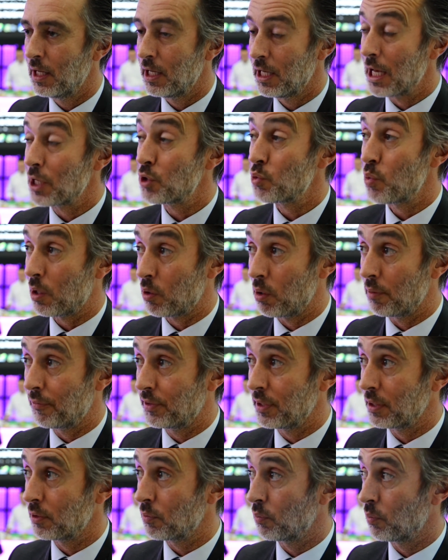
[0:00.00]
Yes, we are
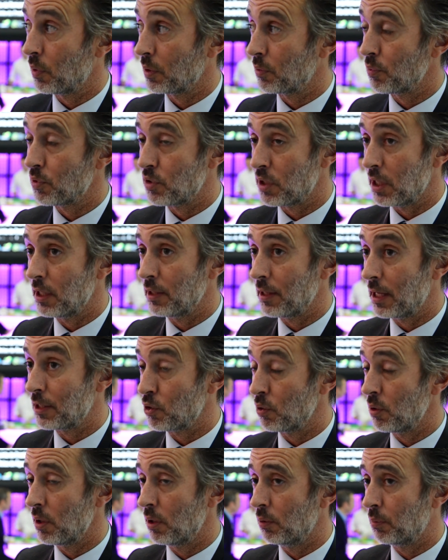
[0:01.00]
confident in what we've seen. As
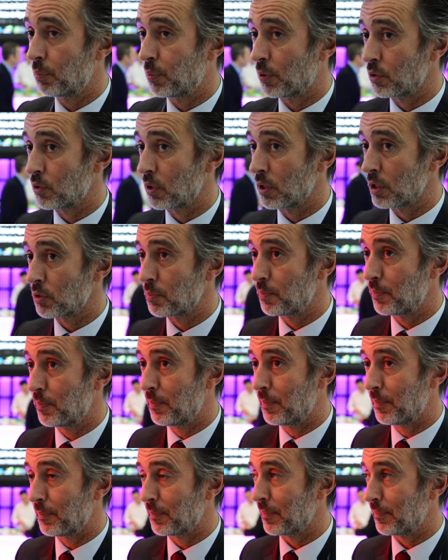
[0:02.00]
you know, Portugal
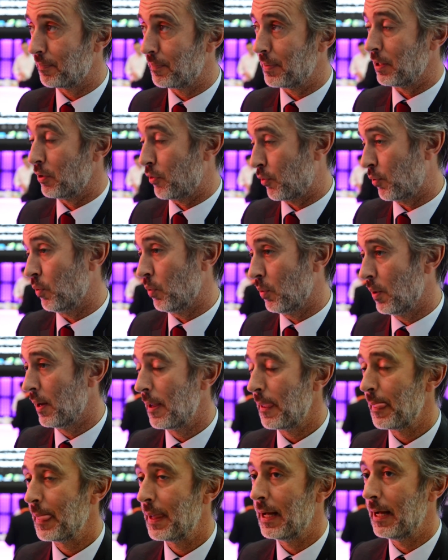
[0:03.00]
has been through
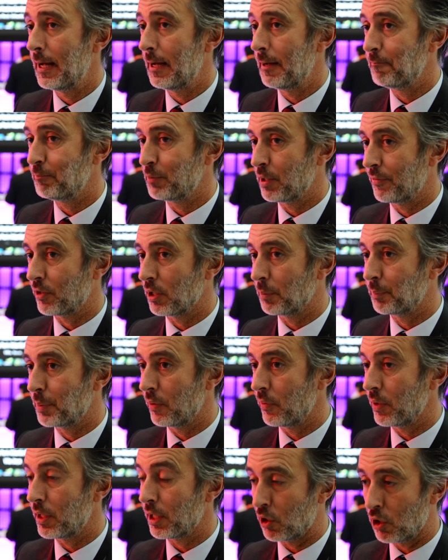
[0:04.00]
a difficult
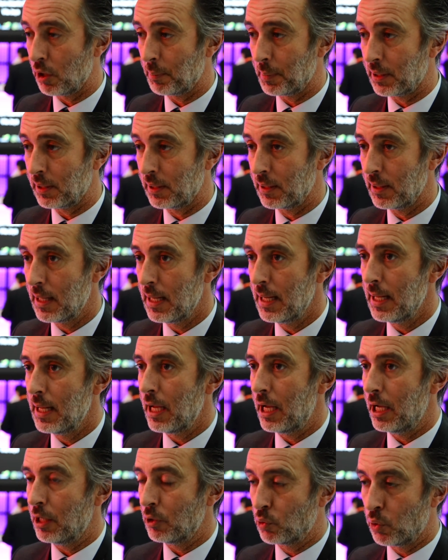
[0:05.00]
period economically,
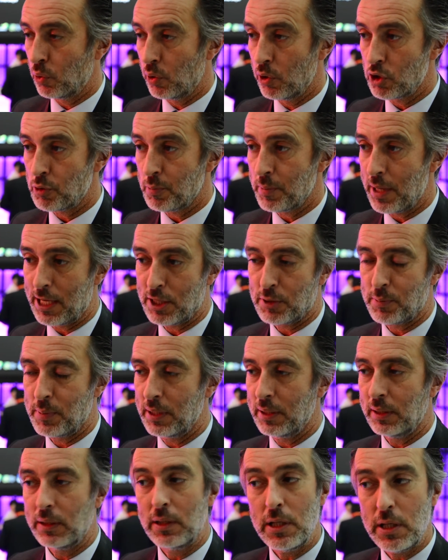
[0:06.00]
and tourism has
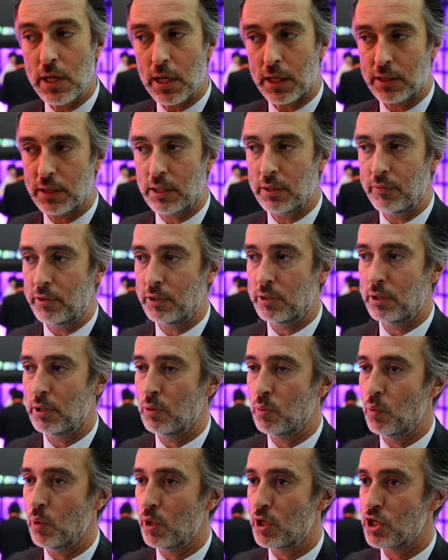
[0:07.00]
been the activity
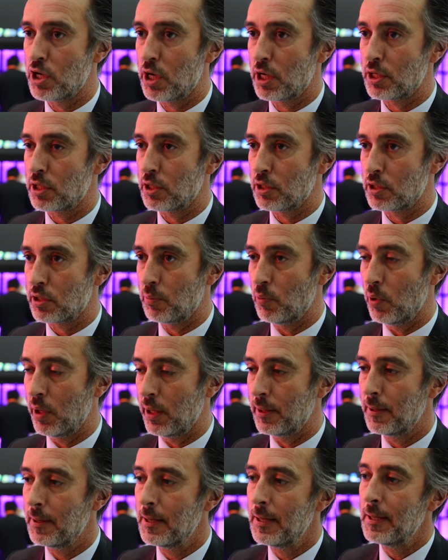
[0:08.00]
which has in some
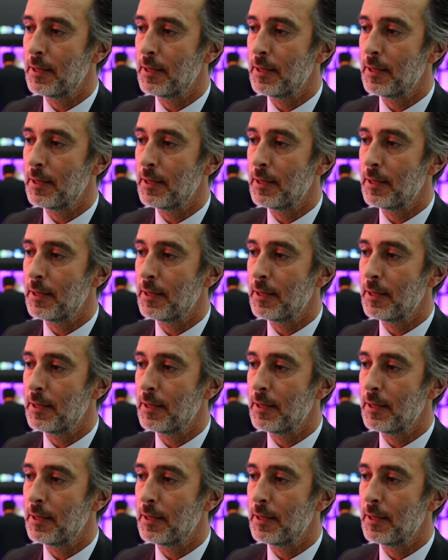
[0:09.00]
way